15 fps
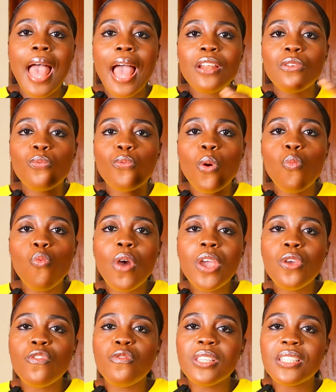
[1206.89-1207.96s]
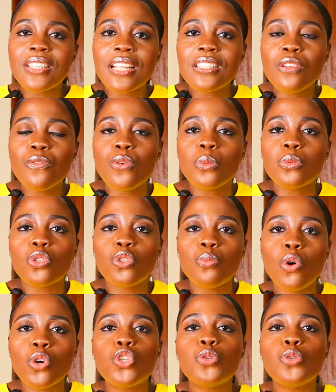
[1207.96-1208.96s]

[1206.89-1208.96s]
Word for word: And from when you've been starting from small,